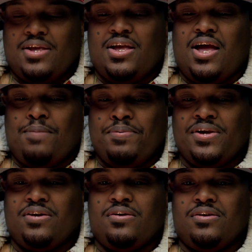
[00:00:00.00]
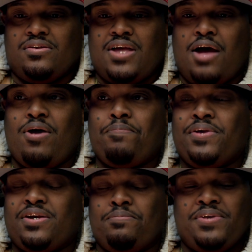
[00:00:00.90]
how I pick
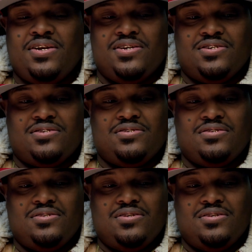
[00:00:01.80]
a beat is